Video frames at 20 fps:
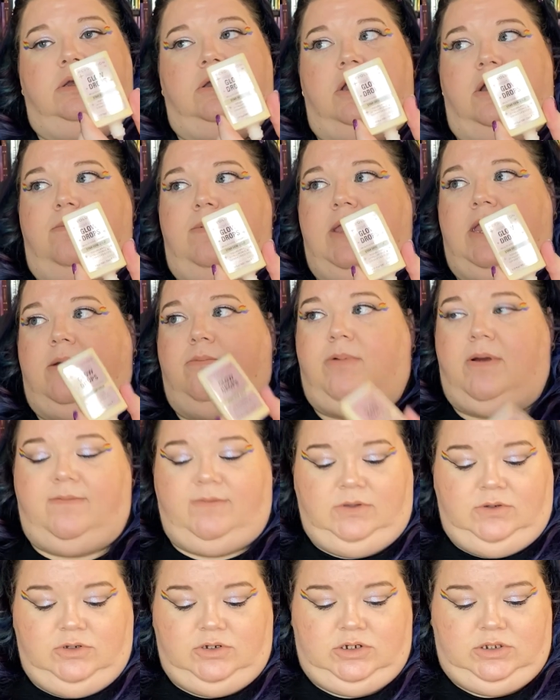a Makeup
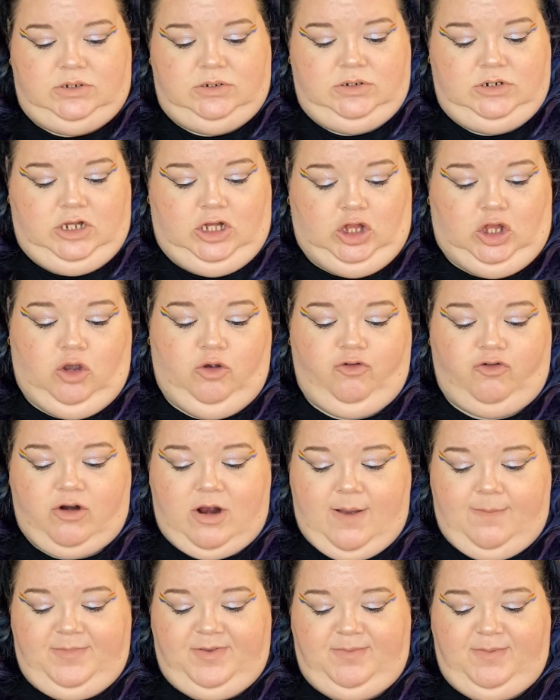Revolution glow
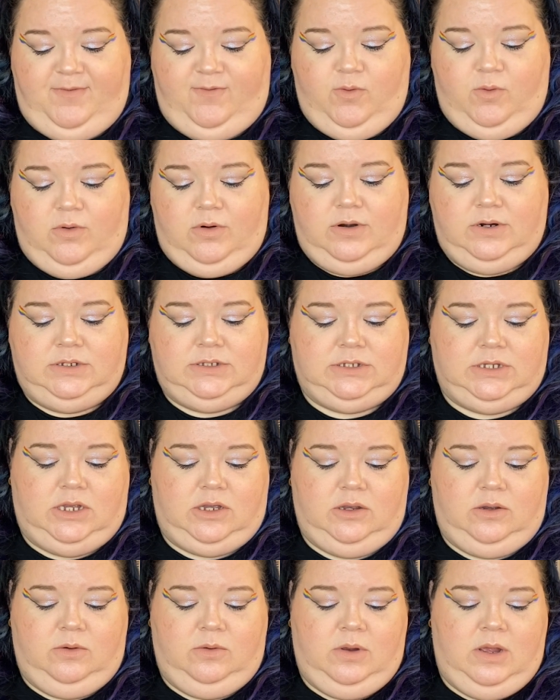drops before.
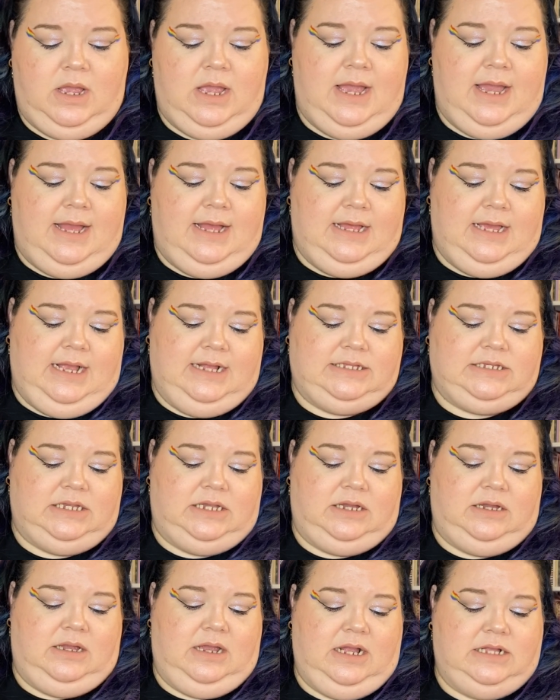So it's
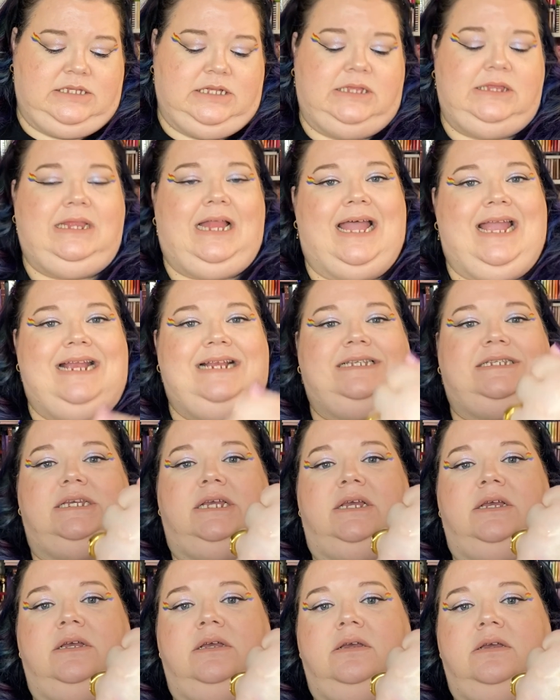a, it's a light,
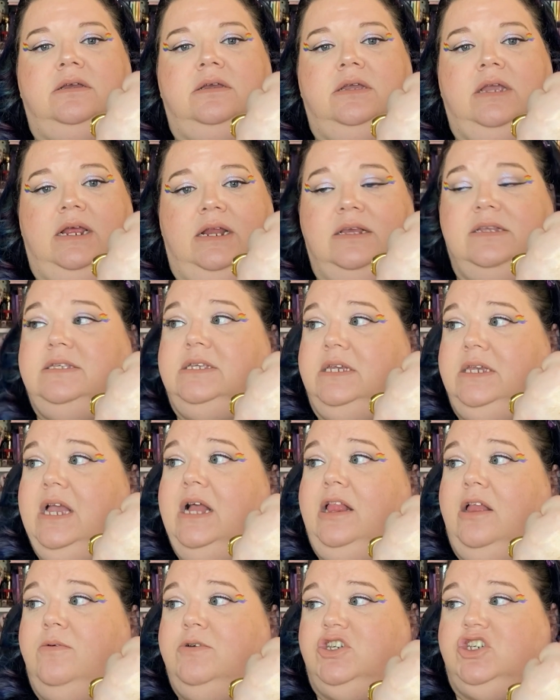it is a
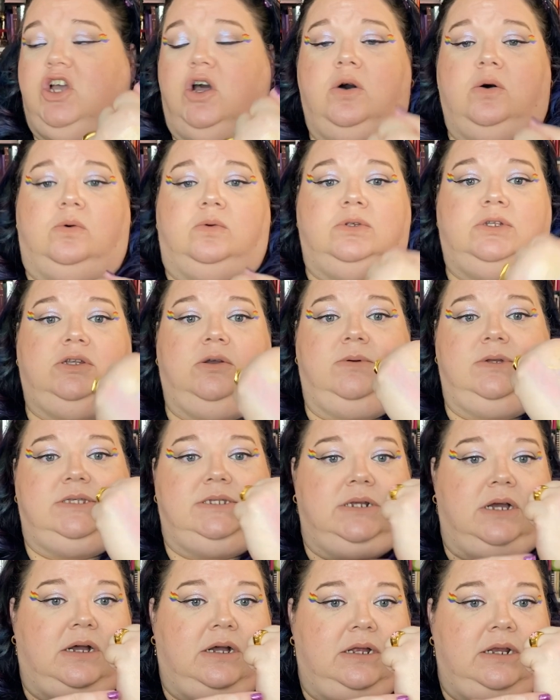yellowish gold. So it's
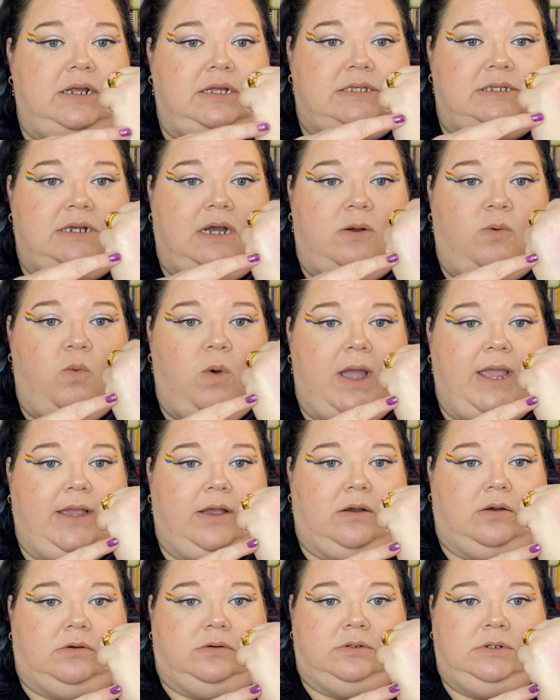not, it's not white
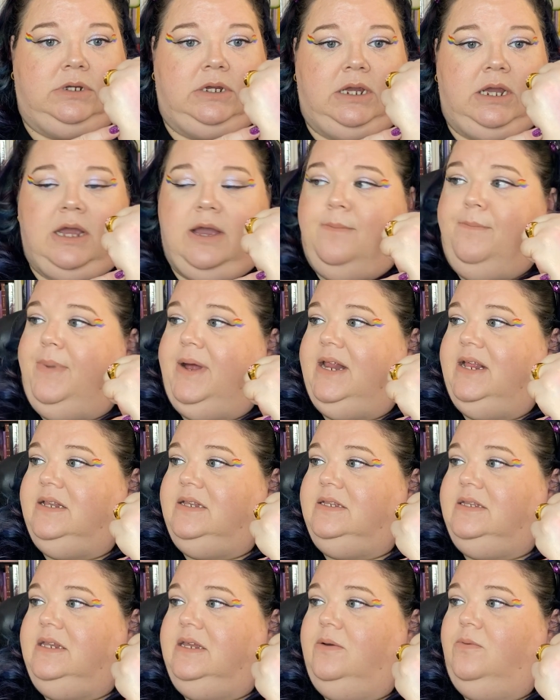gold, but it,
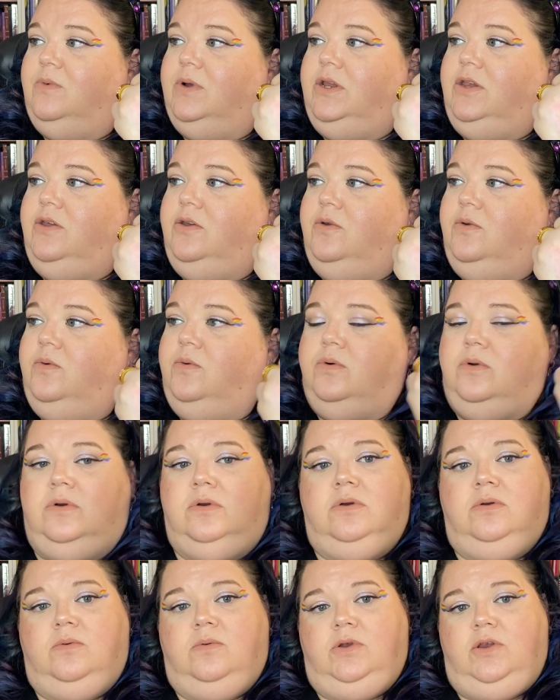when you
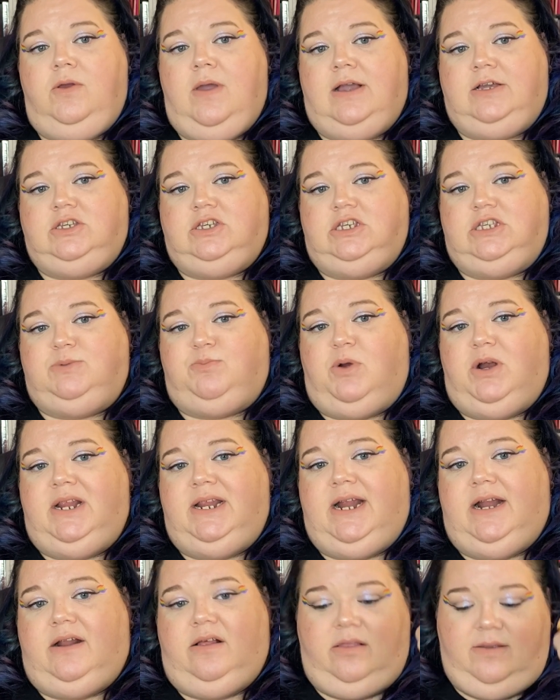when you actually spread
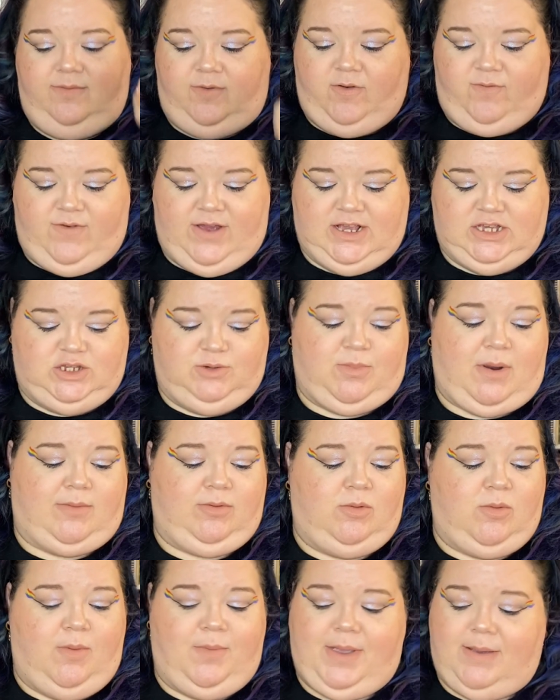it out all over your face, you
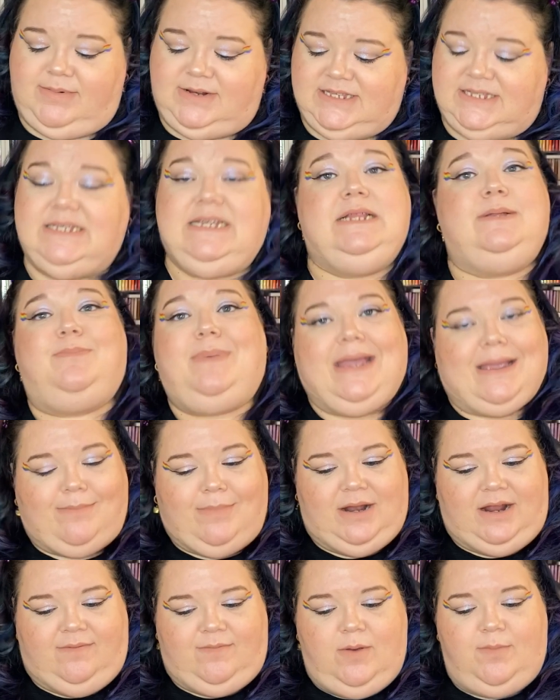probably won't be able to see the
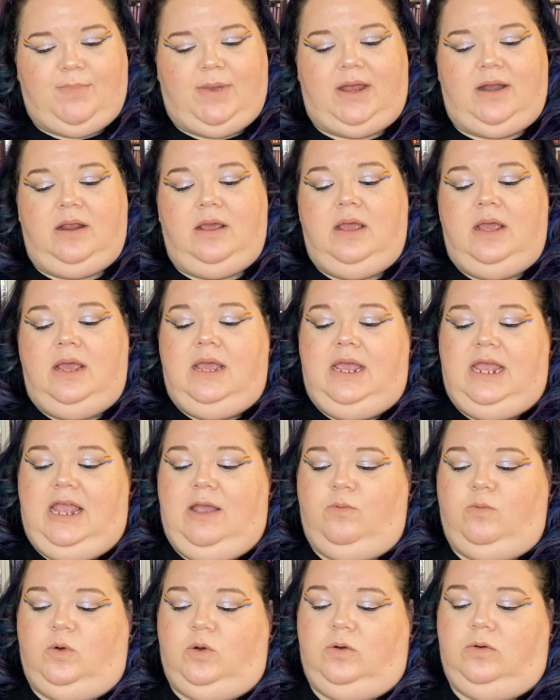pigment of it, but
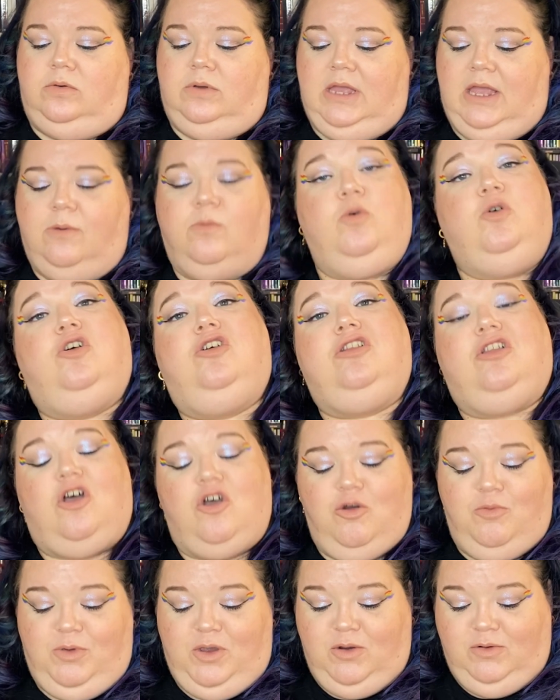it will it will
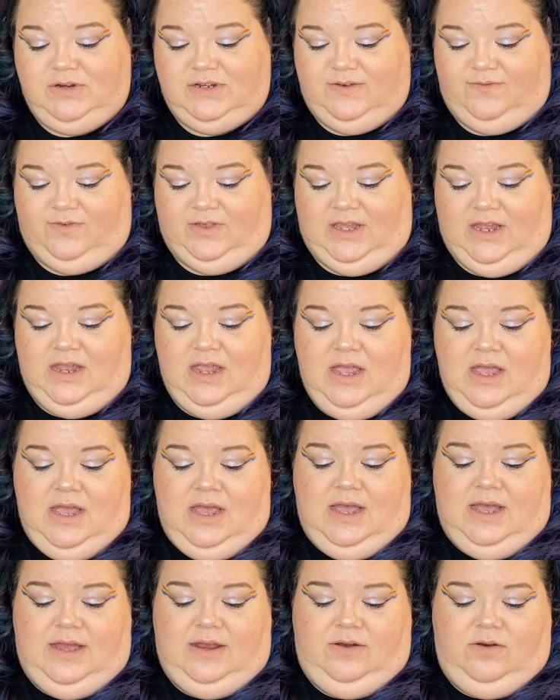glow beautifully
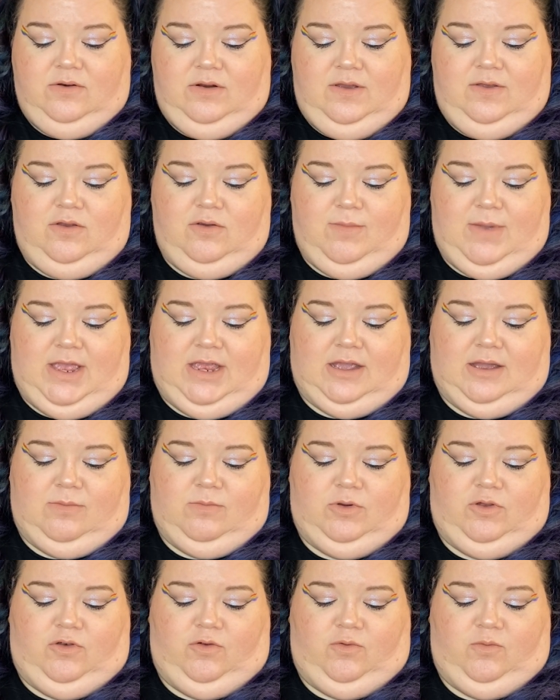underneath your makeup,
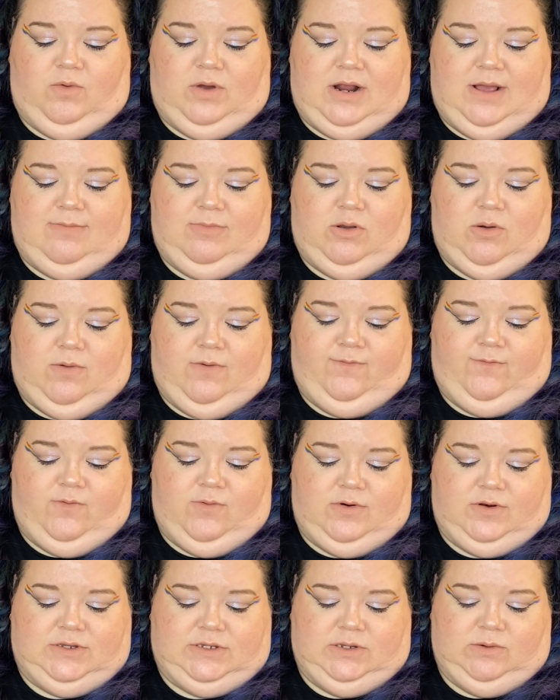which is what I'm going
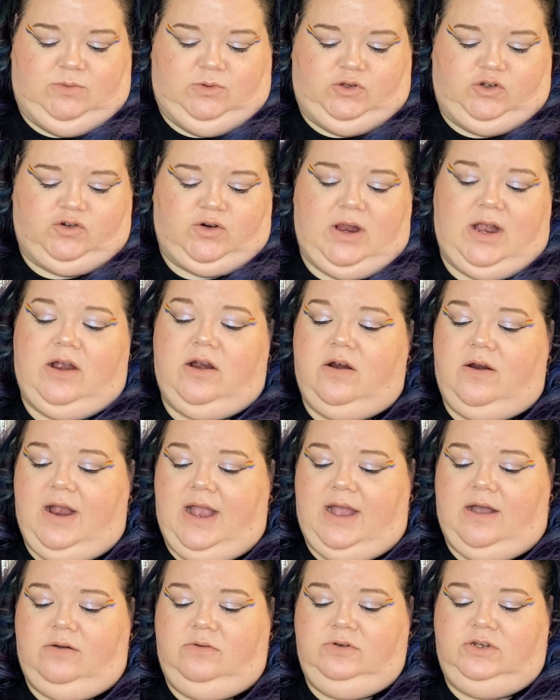for. So we'll try her
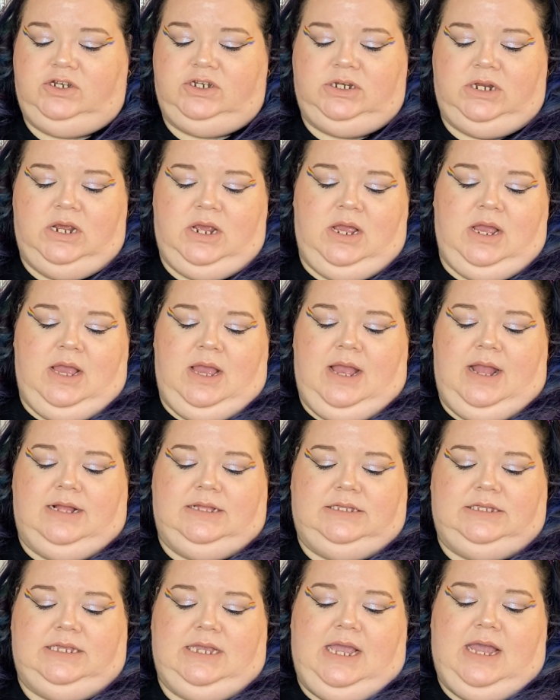out and
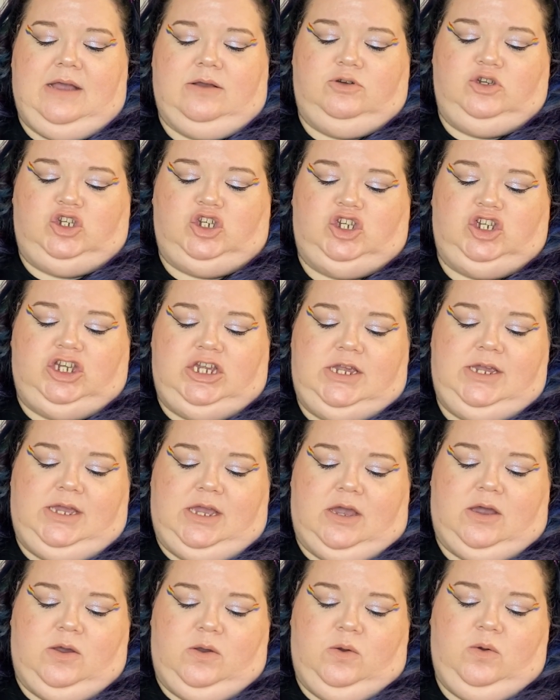see how she
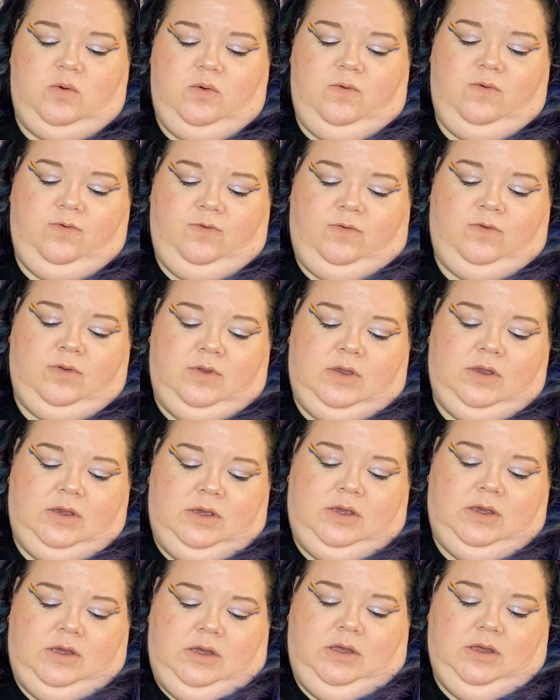goes.
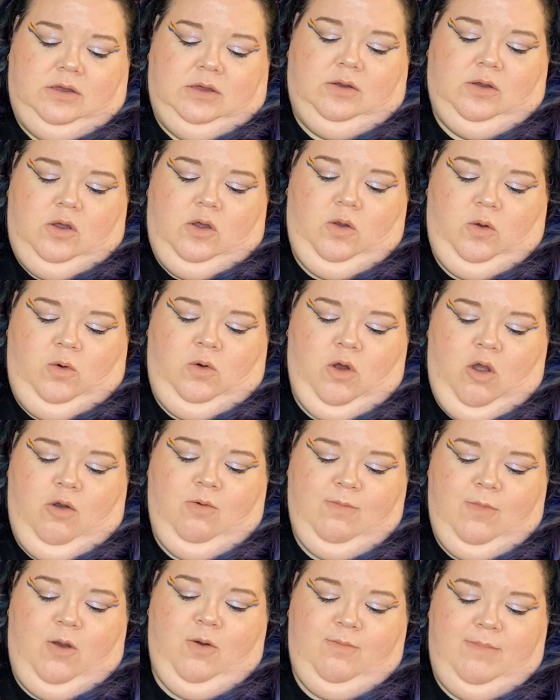Uno
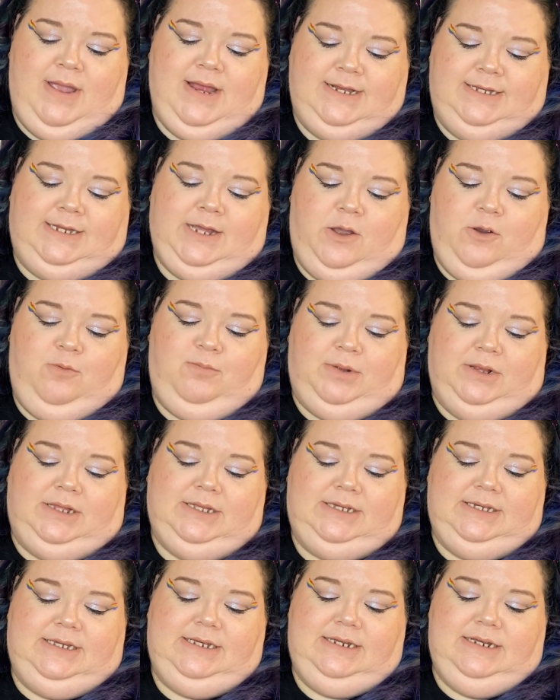momento,
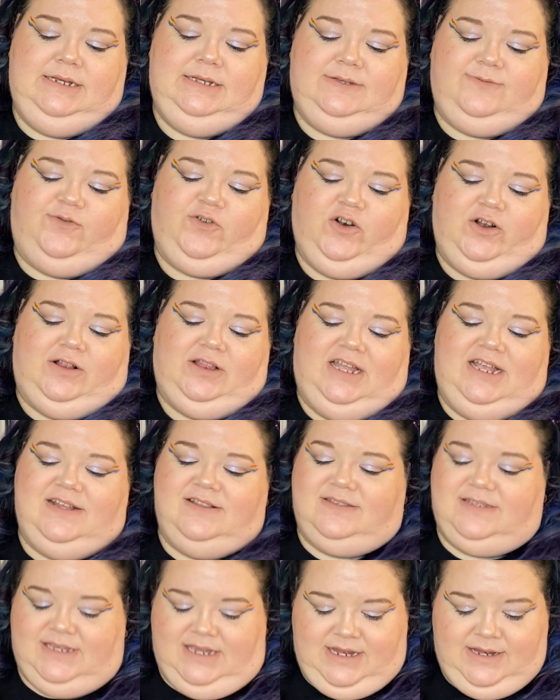please, for
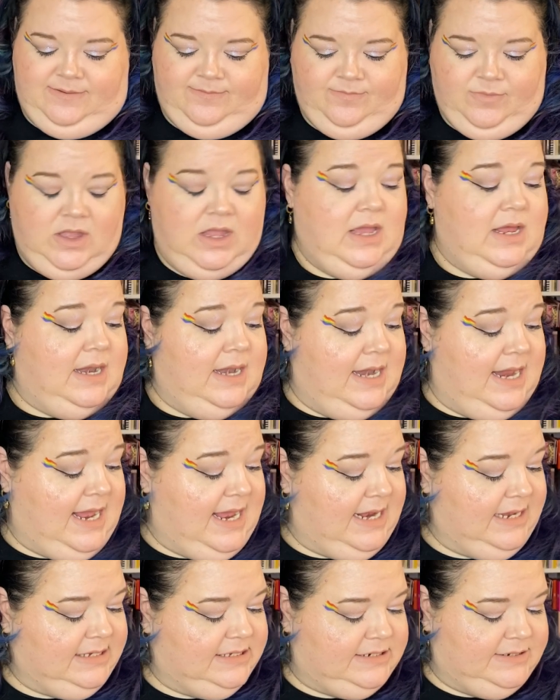cleansing.
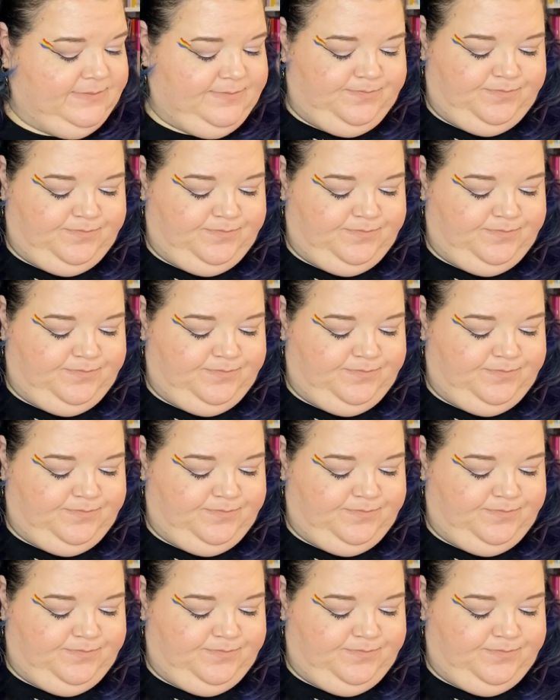Next,